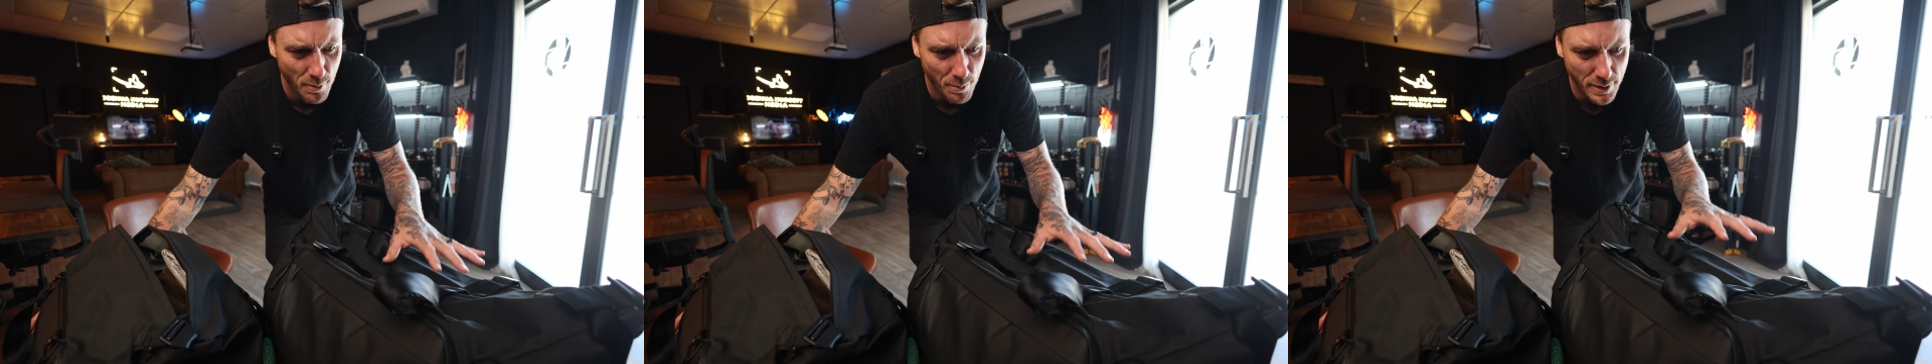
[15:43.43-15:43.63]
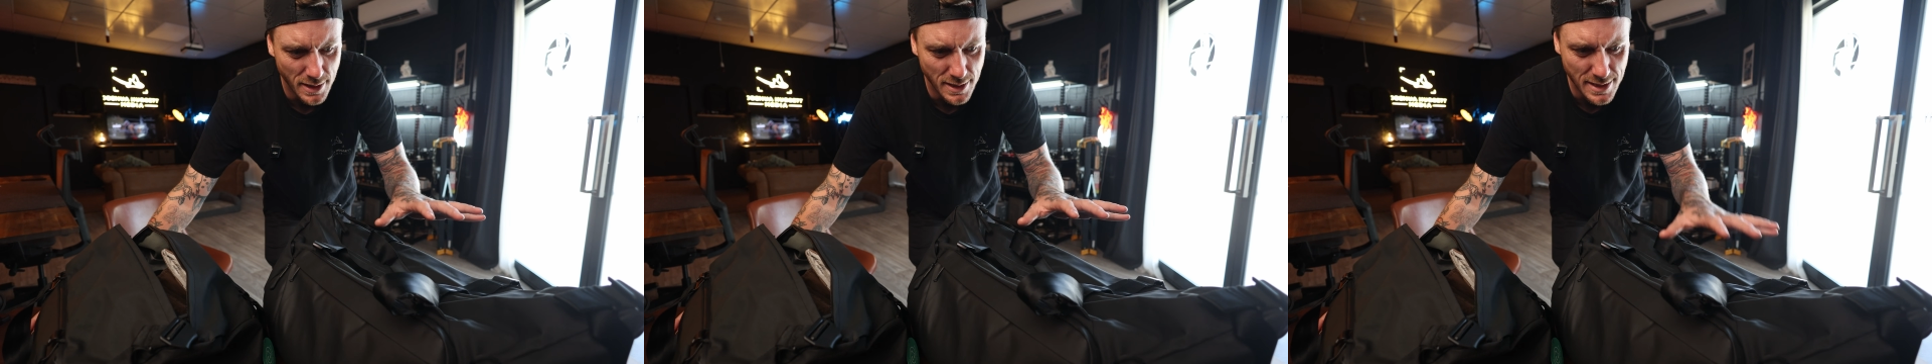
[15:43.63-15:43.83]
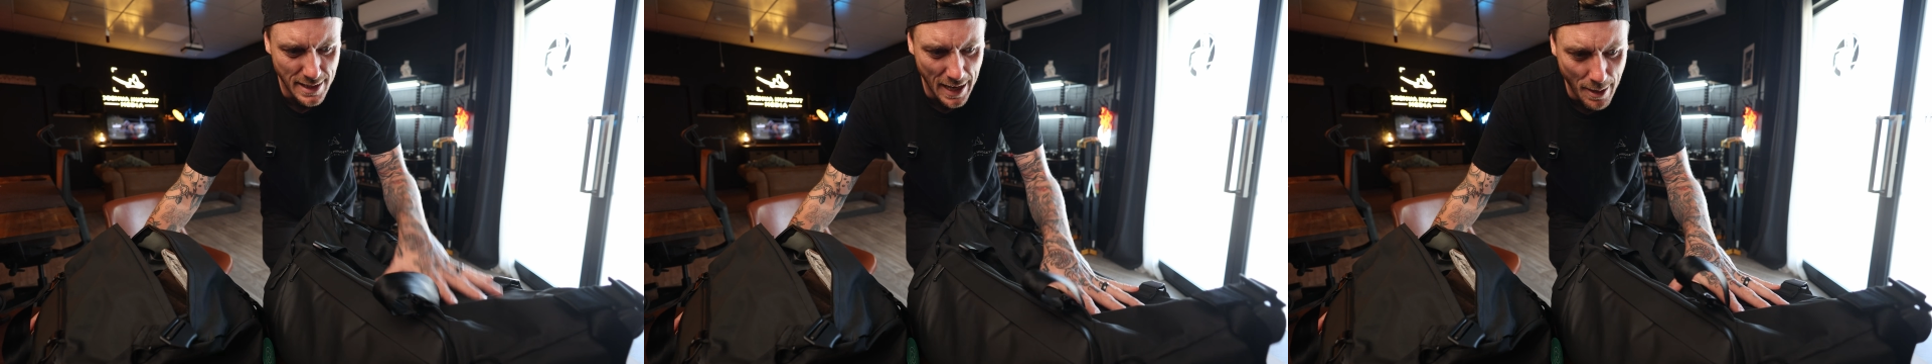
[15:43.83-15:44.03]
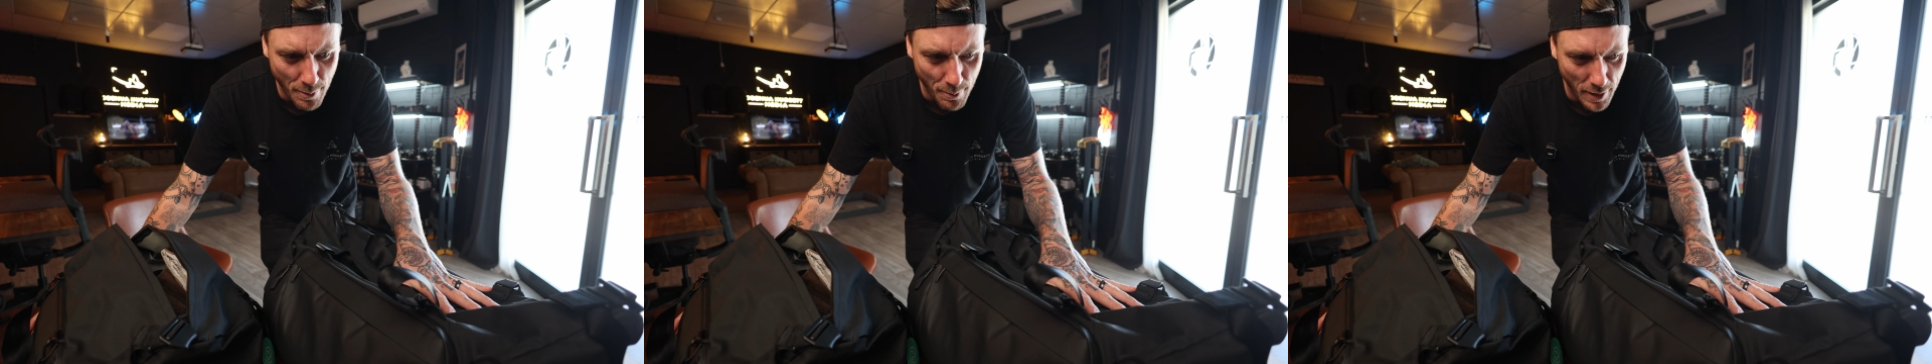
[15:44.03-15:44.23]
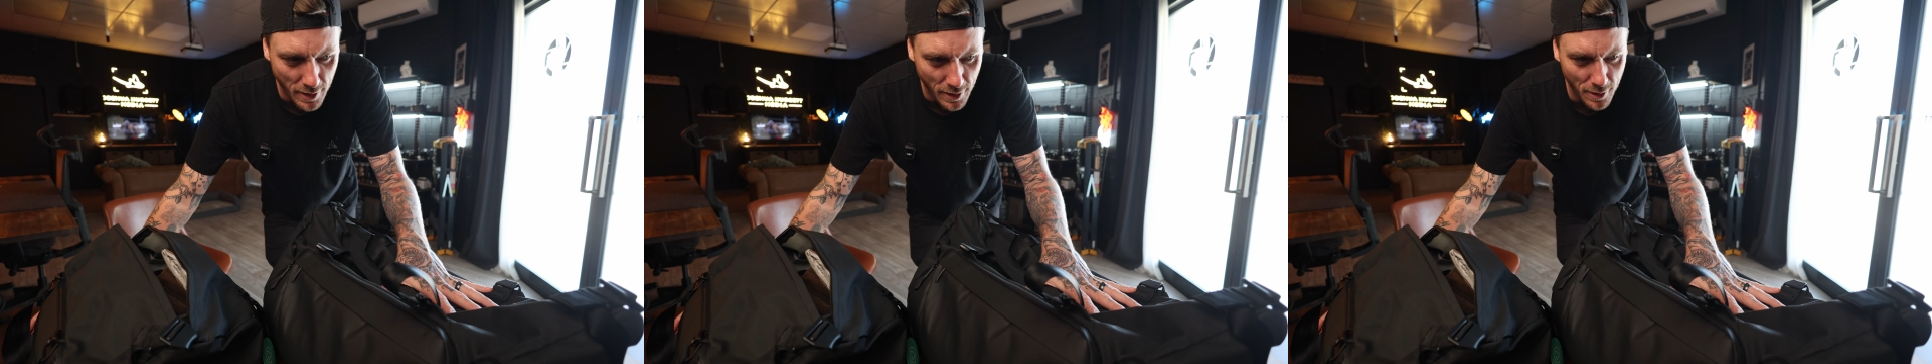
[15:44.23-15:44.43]
but the same
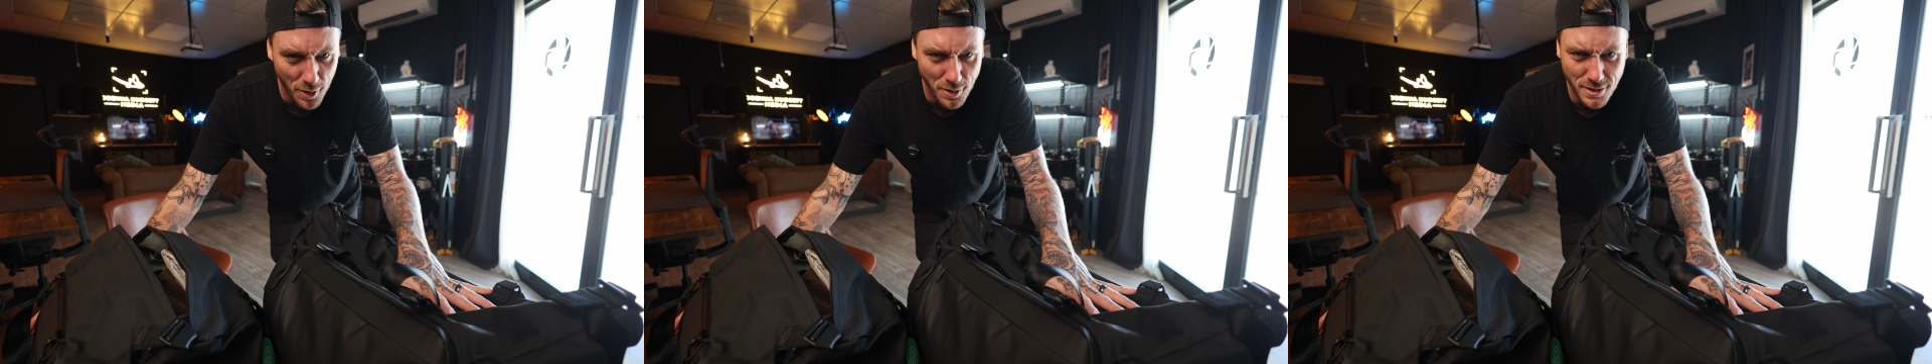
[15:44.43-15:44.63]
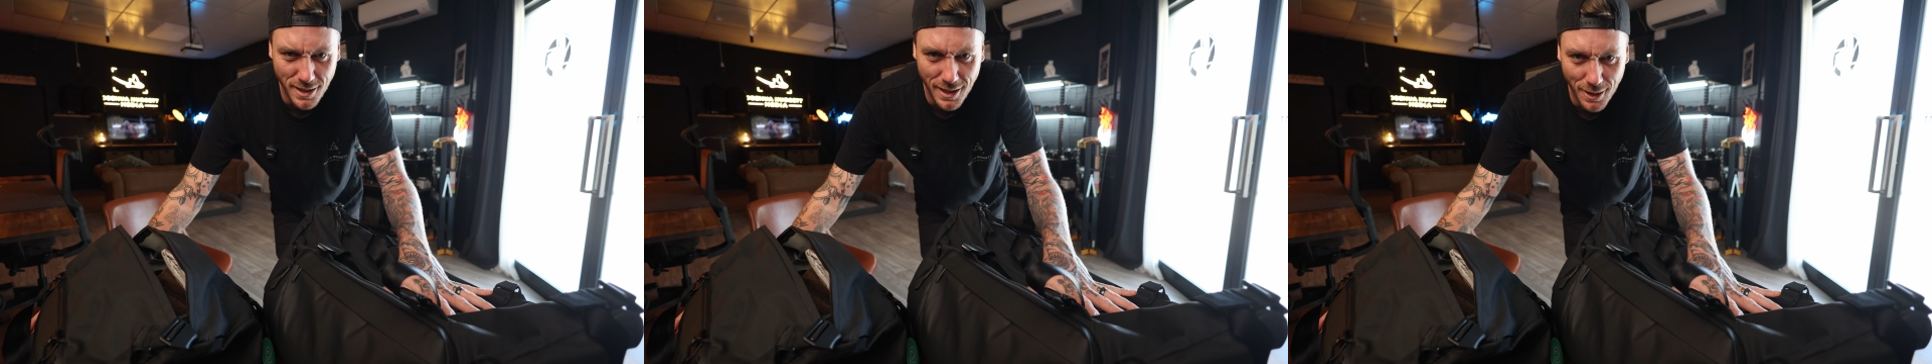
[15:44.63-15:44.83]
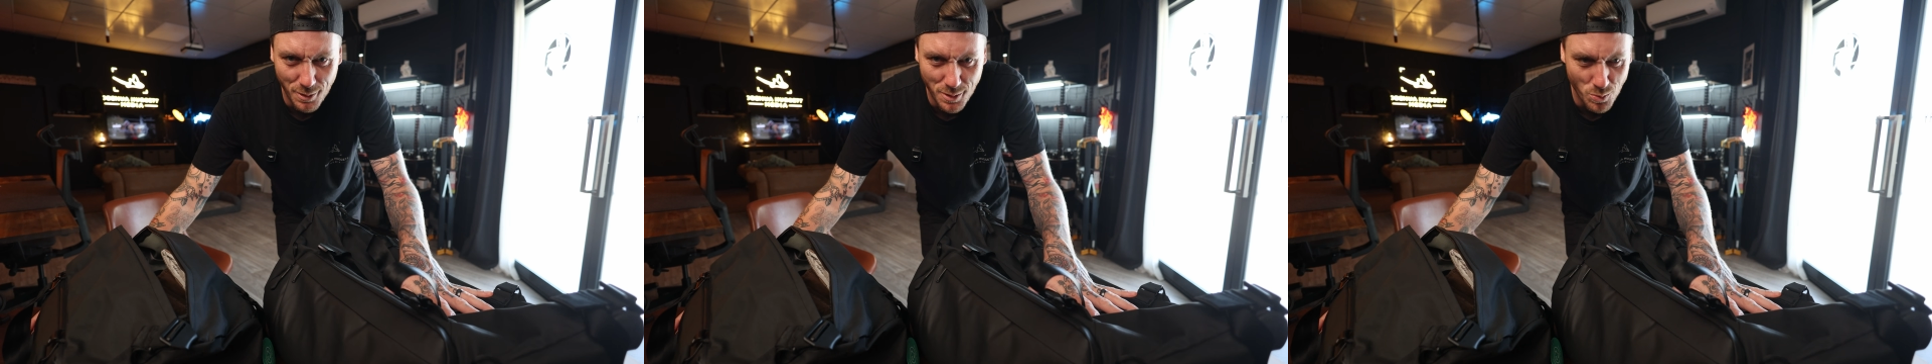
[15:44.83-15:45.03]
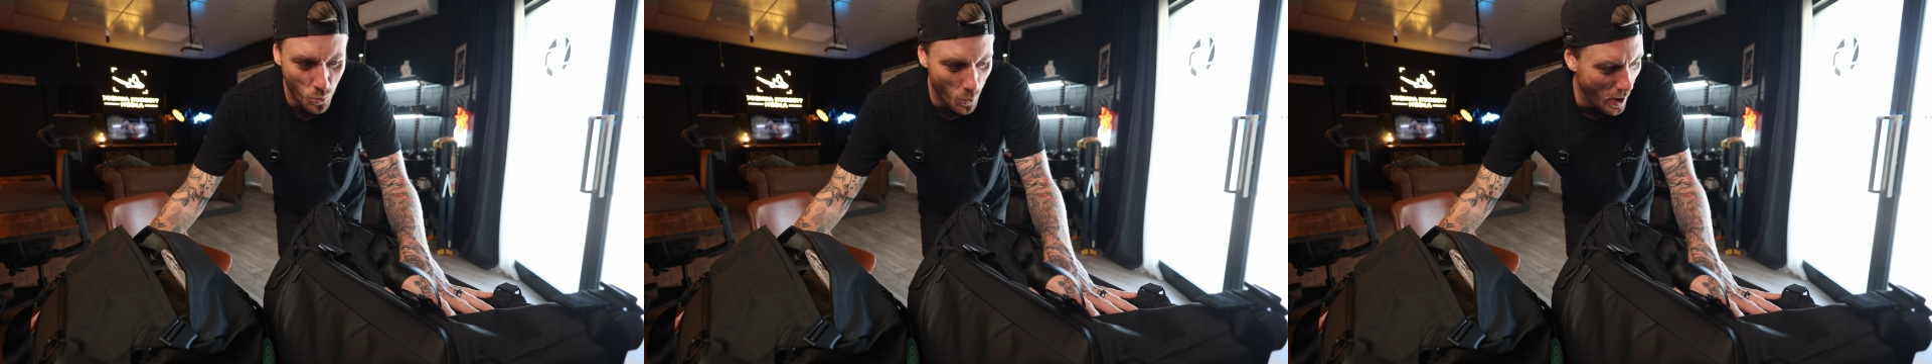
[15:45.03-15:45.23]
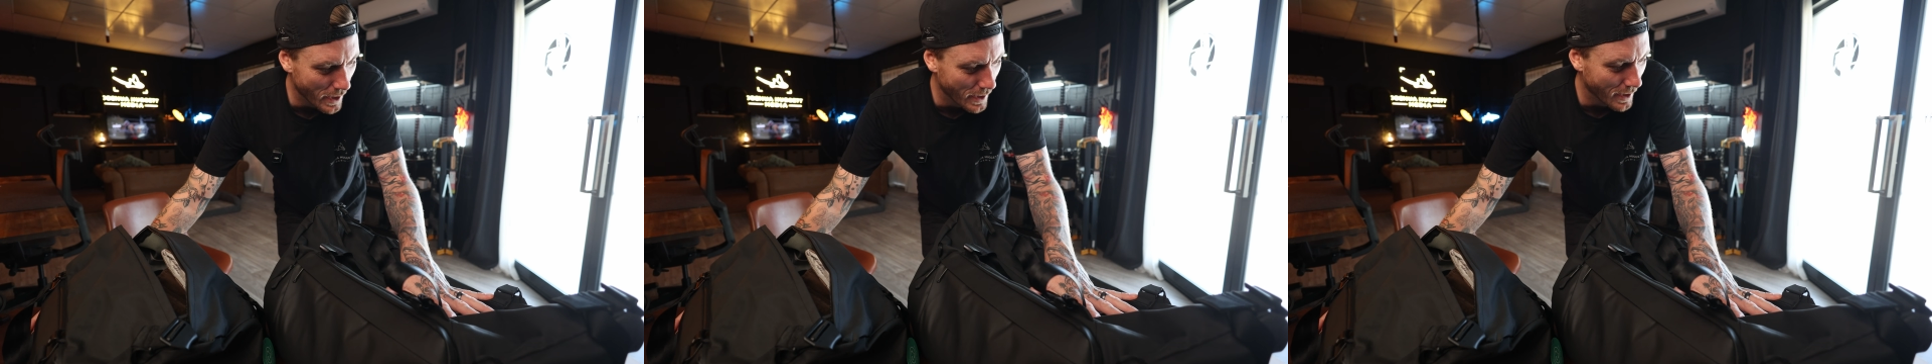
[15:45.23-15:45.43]
amount of clothes in here is
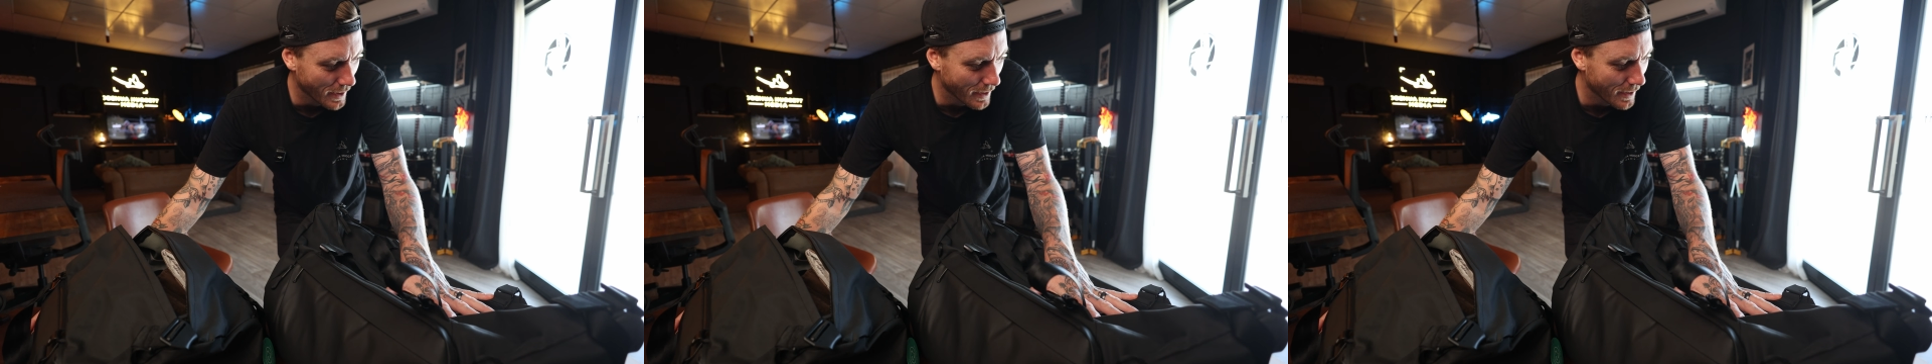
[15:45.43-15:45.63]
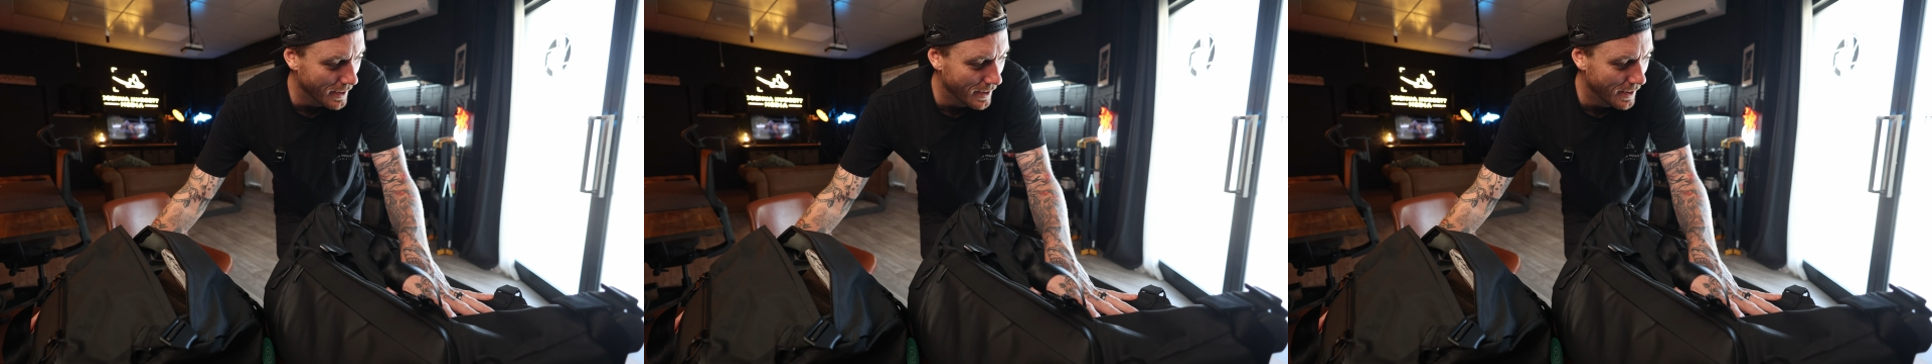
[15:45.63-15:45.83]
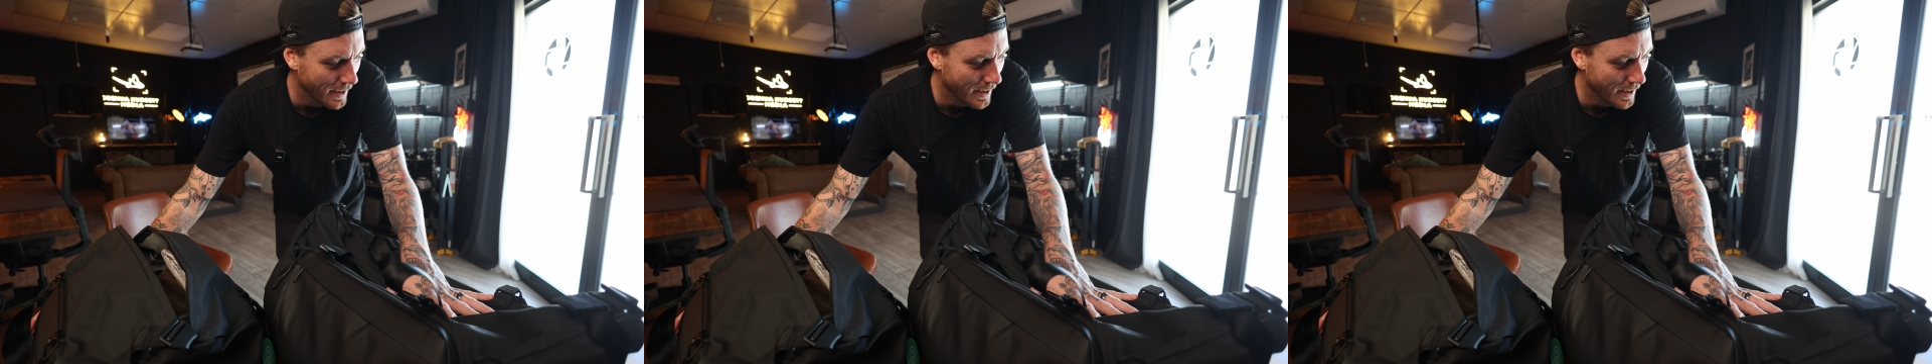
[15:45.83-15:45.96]
weighing